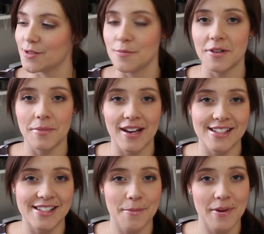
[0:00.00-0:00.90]
to
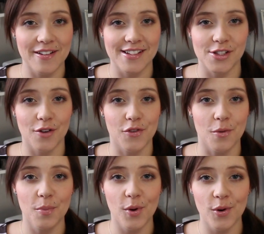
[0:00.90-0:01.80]
minimize the appearance of
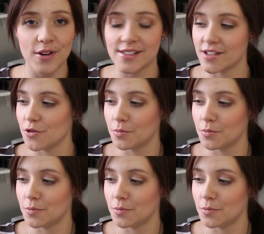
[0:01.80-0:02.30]
your pores and you